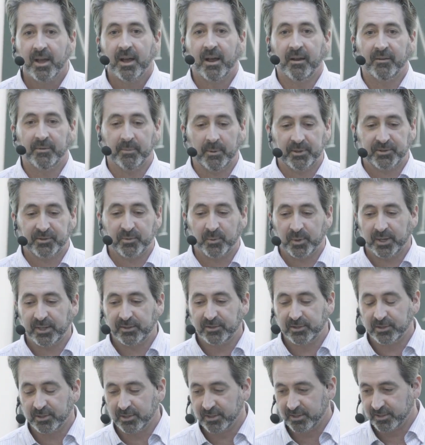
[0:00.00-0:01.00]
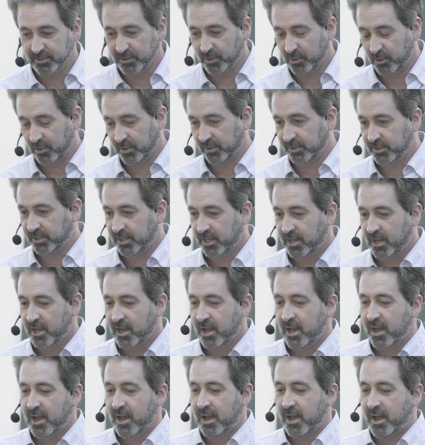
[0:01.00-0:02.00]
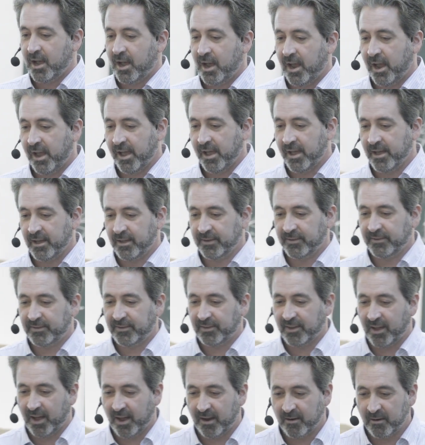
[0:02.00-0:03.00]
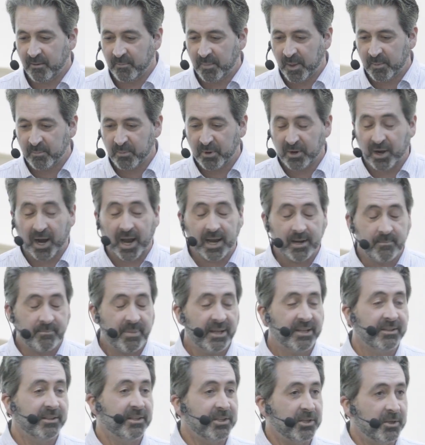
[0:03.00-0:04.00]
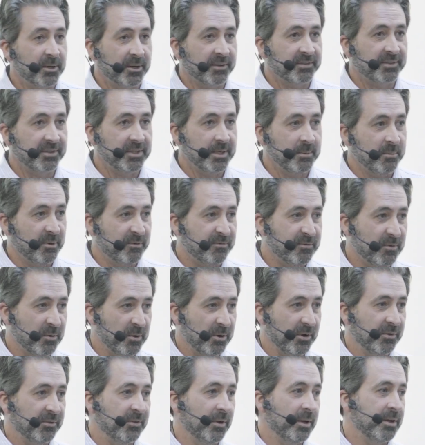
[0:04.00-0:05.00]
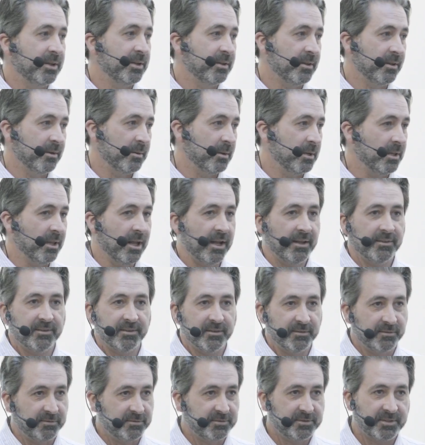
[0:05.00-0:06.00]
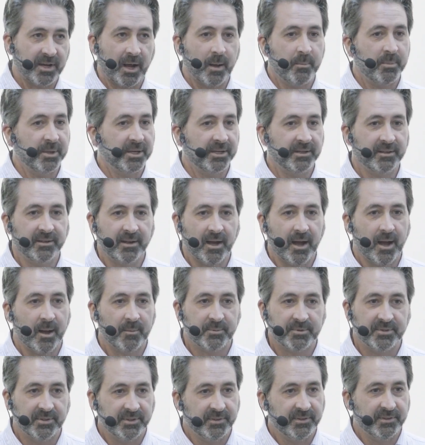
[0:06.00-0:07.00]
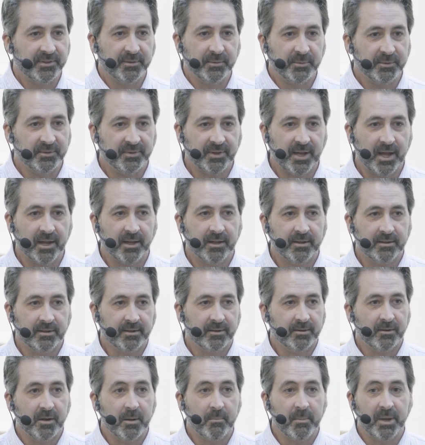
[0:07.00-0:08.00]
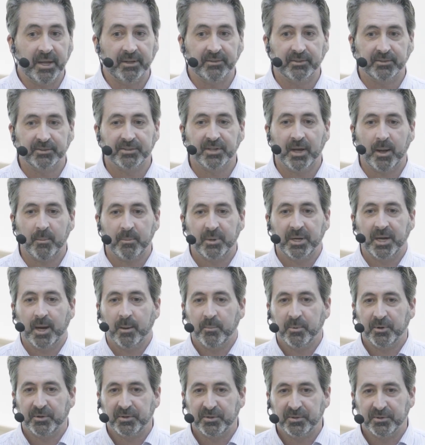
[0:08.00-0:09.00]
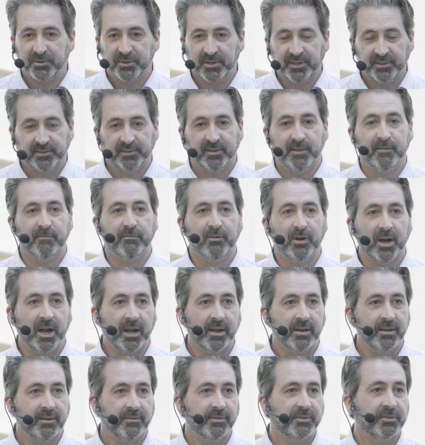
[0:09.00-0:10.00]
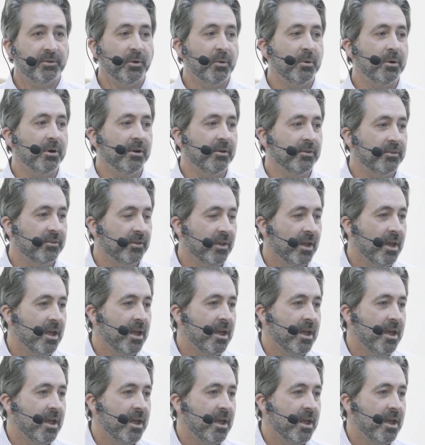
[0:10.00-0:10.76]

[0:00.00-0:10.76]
I was about 22 years old. And I remember I'd been to New York City before, so I knew there were lots of shopping options. It was amazing shopping opportunities and the variety of stores.